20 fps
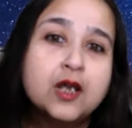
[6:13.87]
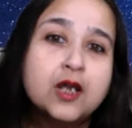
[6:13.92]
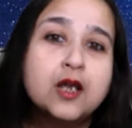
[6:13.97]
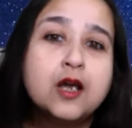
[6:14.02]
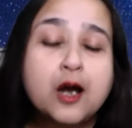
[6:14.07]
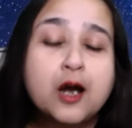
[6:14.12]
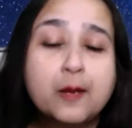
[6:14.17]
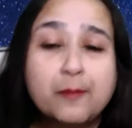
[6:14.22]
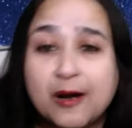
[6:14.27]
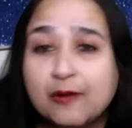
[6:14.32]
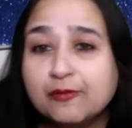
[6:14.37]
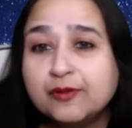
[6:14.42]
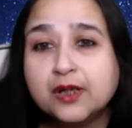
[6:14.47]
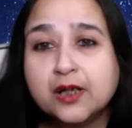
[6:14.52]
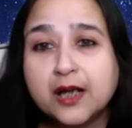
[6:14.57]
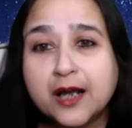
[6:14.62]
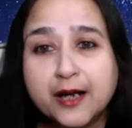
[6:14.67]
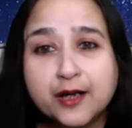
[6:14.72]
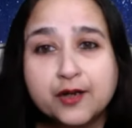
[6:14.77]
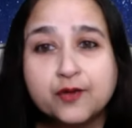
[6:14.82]
about the
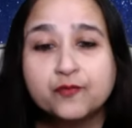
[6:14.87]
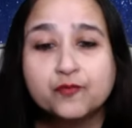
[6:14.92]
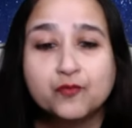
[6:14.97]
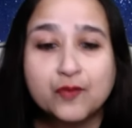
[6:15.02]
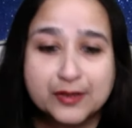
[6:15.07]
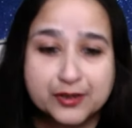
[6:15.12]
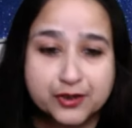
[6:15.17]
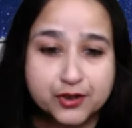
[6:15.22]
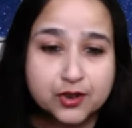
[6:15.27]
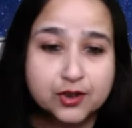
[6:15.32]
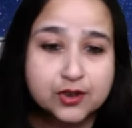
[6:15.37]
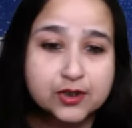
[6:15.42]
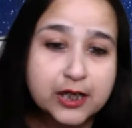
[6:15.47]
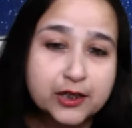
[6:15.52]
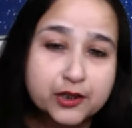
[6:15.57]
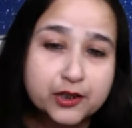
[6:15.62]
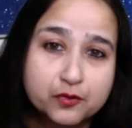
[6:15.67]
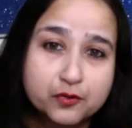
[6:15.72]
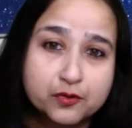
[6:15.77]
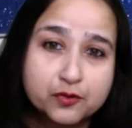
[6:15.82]
kind of questions that
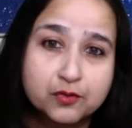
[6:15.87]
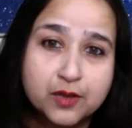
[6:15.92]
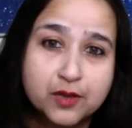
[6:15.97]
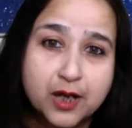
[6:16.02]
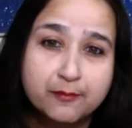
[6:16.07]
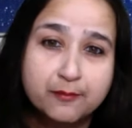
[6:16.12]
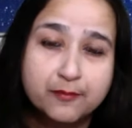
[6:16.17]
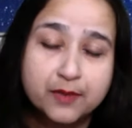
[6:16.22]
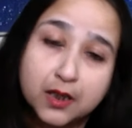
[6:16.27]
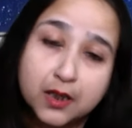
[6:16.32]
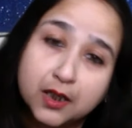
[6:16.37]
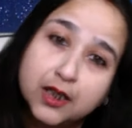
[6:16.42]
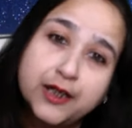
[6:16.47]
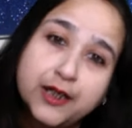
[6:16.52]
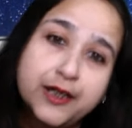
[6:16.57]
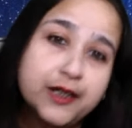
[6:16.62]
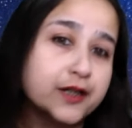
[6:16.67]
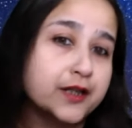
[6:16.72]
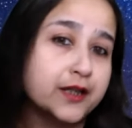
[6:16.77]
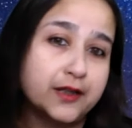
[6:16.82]
used to come earlier
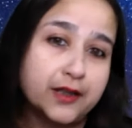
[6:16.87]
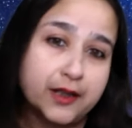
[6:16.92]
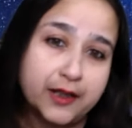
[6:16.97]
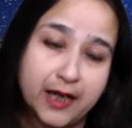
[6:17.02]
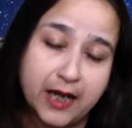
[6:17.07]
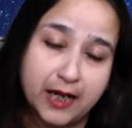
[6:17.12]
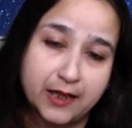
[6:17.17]
in the CAT.